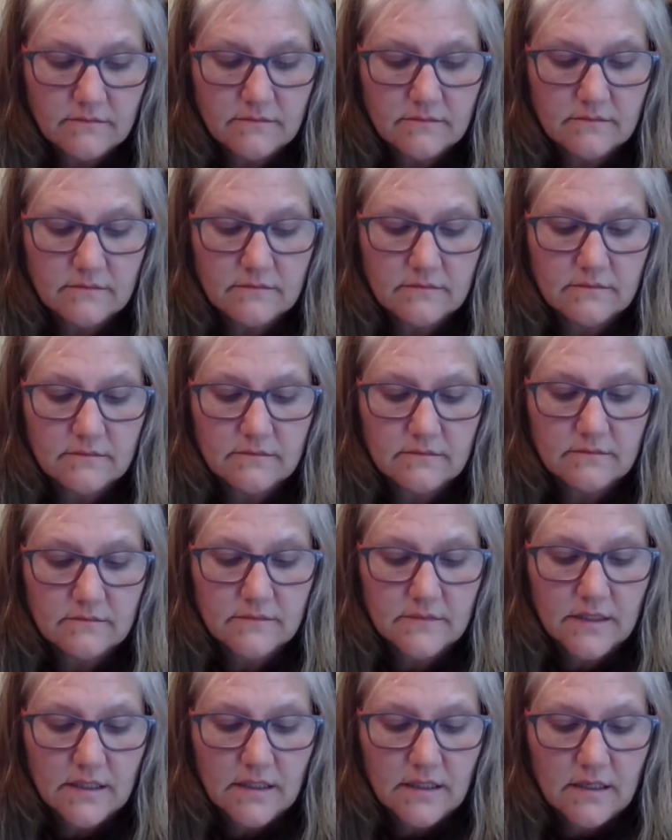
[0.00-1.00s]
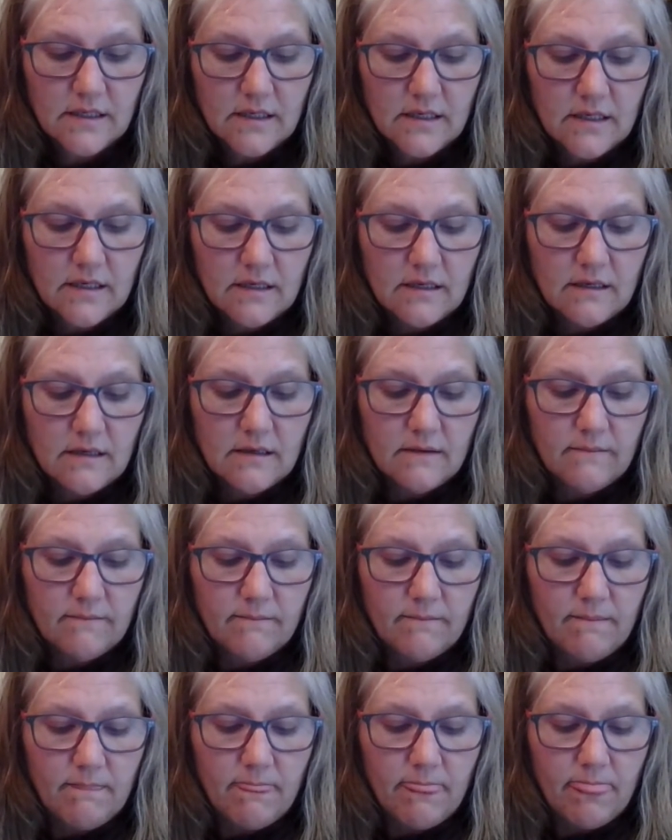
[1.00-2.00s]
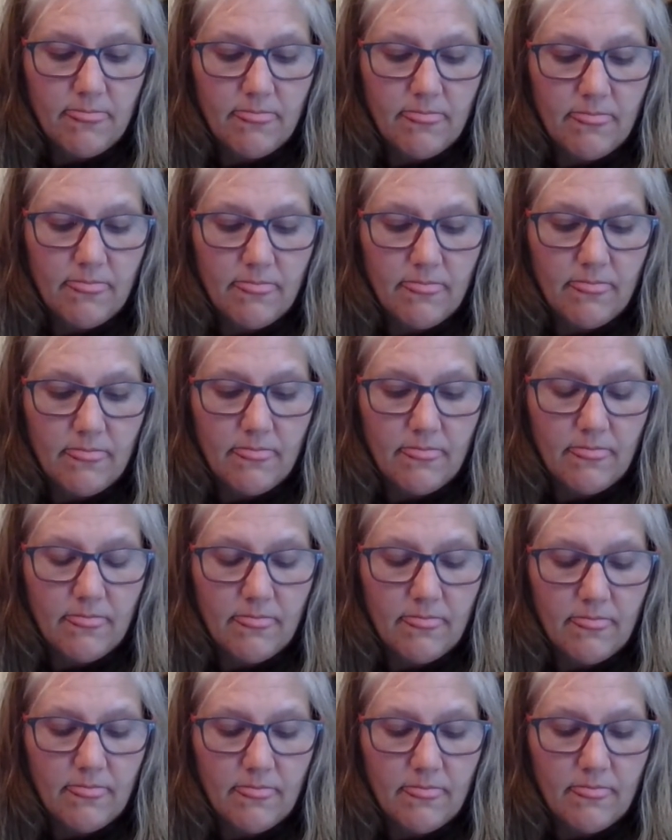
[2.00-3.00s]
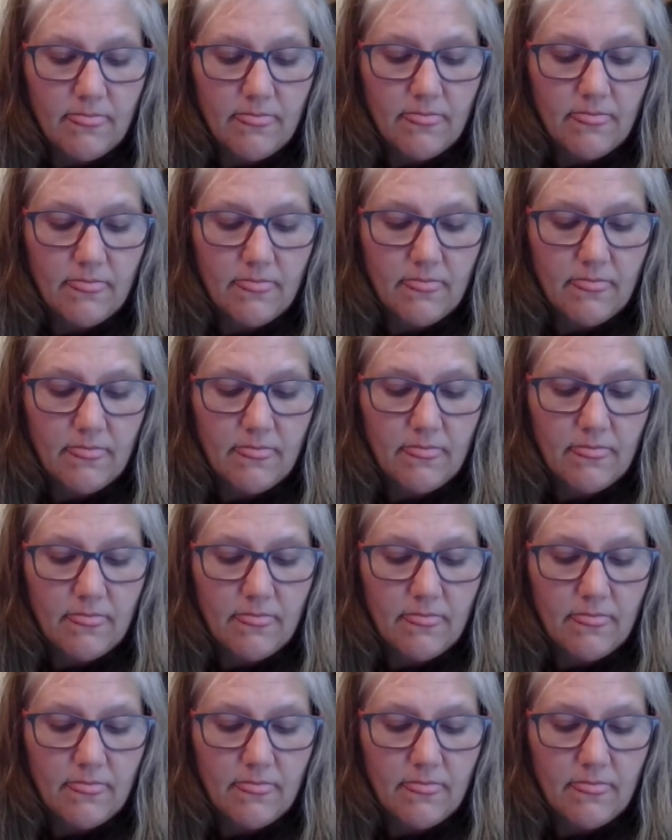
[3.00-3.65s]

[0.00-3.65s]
(silence)